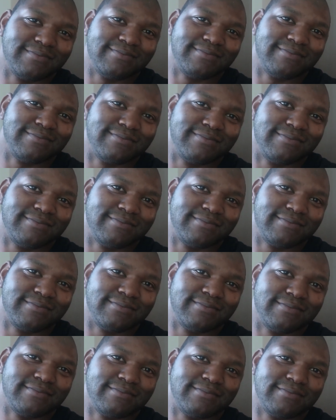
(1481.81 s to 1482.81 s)

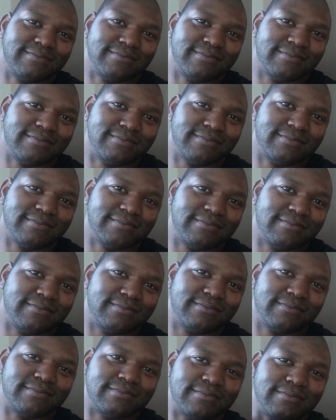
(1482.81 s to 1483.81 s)

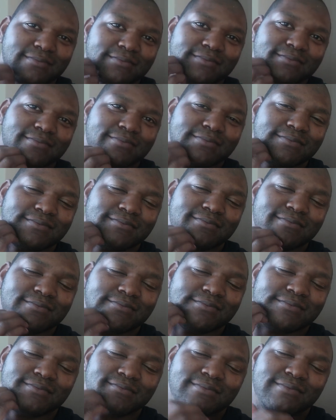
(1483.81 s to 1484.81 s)

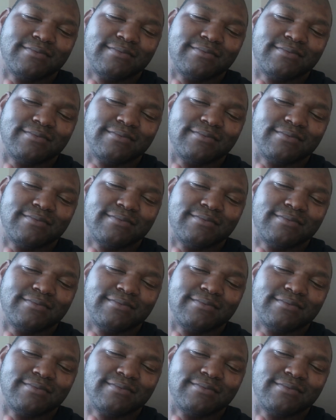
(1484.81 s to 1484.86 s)
(silent)